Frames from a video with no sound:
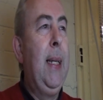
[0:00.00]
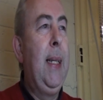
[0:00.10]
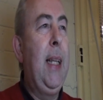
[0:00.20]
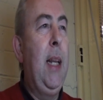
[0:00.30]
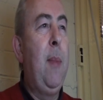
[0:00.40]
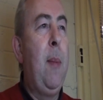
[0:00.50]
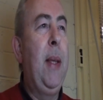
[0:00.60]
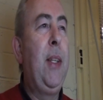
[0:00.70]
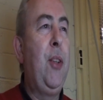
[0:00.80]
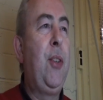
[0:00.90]
send him a
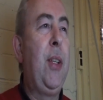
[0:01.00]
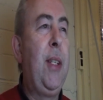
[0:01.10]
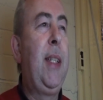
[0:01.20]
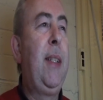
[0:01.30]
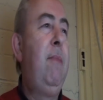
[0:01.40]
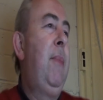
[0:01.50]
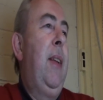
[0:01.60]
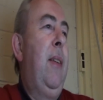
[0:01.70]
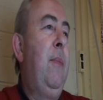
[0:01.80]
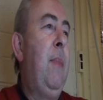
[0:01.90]
message to,
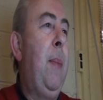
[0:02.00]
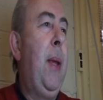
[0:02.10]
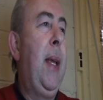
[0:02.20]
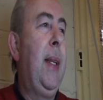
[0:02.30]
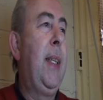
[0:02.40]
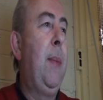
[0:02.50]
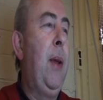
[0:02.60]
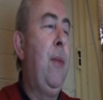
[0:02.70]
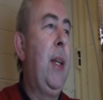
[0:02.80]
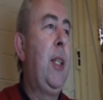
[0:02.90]
maybe he can send
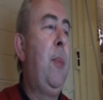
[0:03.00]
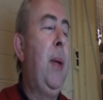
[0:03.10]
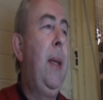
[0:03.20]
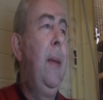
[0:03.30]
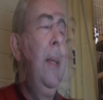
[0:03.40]
me a recipe.